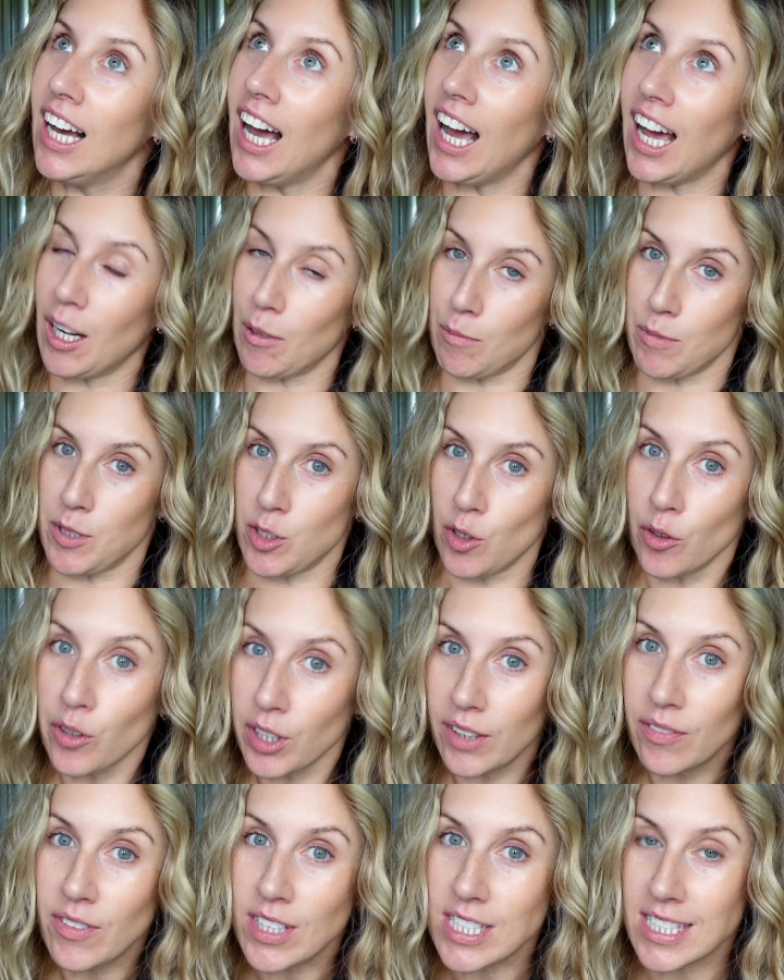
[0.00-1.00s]
and I'm
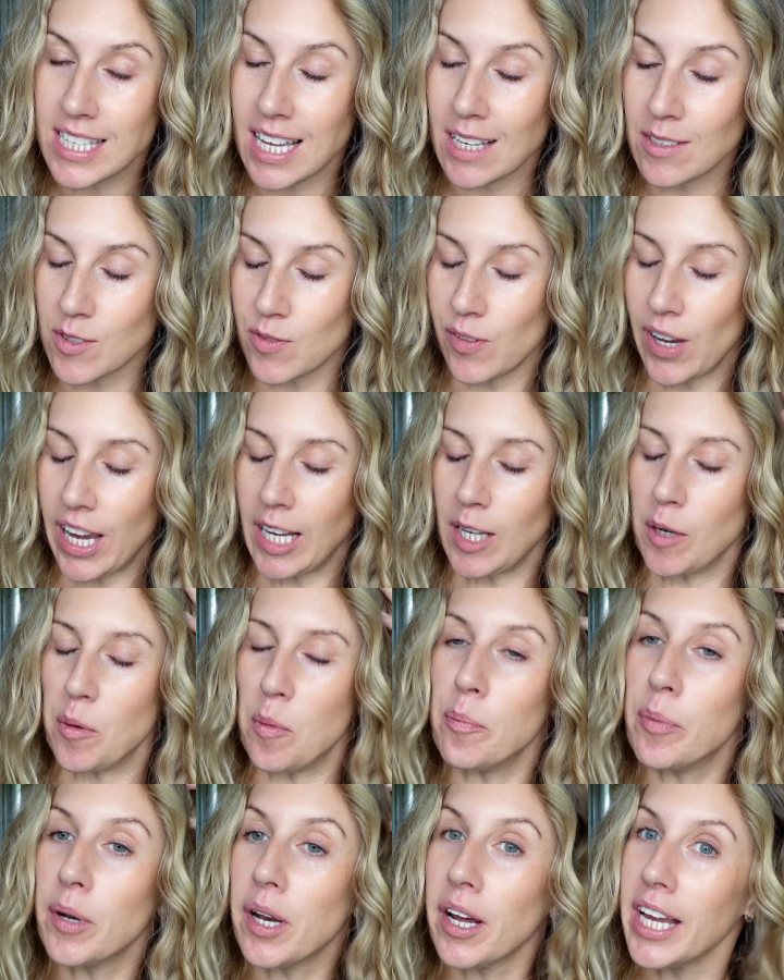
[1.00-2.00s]
sorry if this sounds vain,
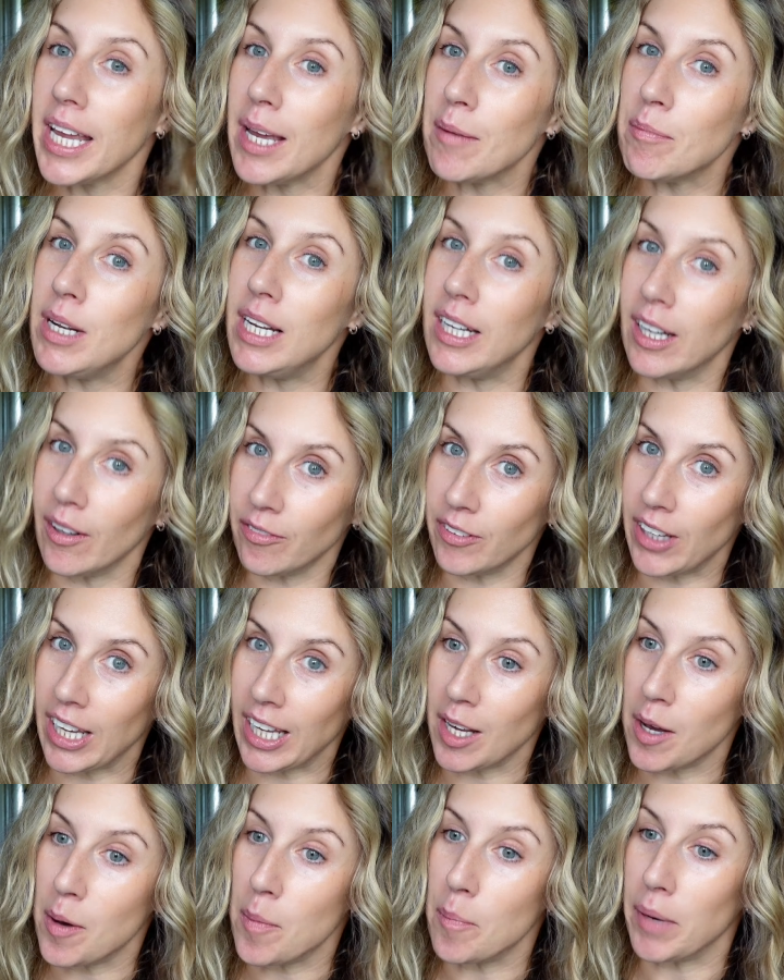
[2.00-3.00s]
but I am
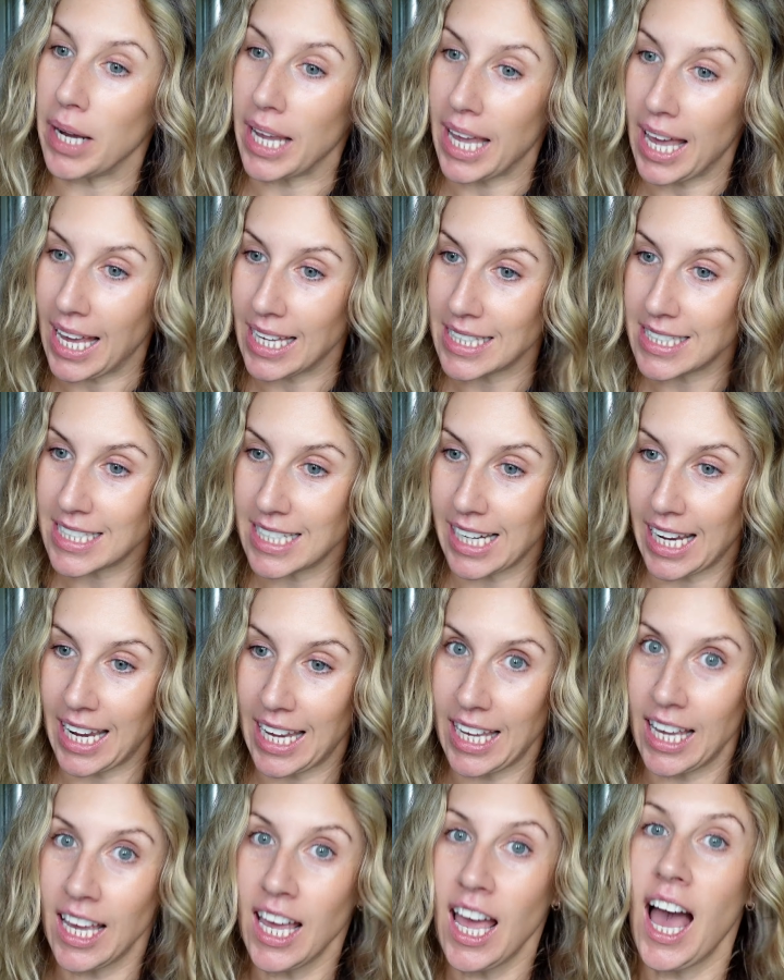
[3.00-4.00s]
loving my hair today.